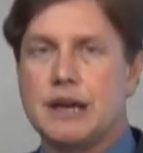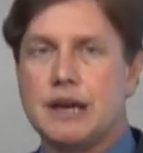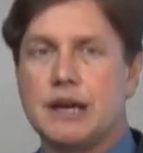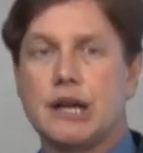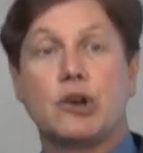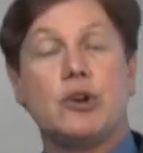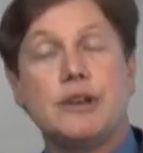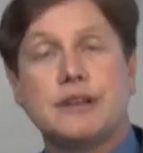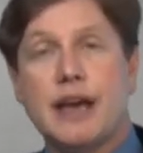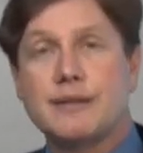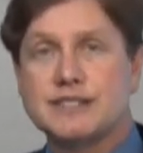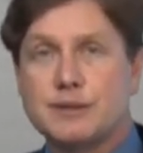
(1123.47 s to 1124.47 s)
Uh,
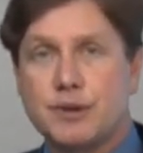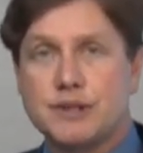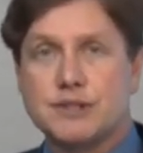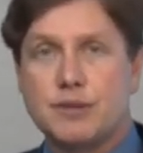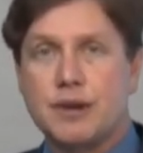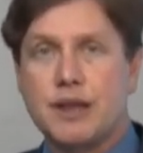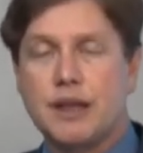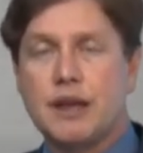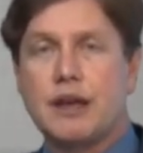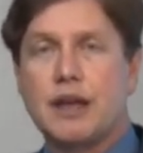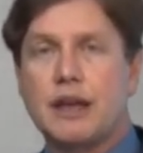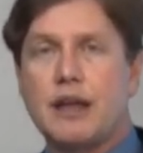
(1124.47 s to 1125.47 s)
good times to pitch the
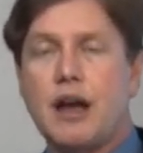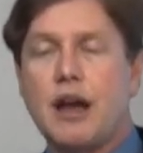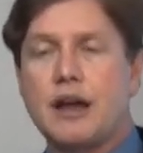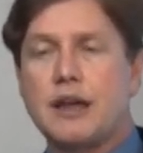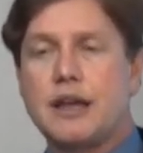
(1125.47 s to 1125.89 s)
media uh,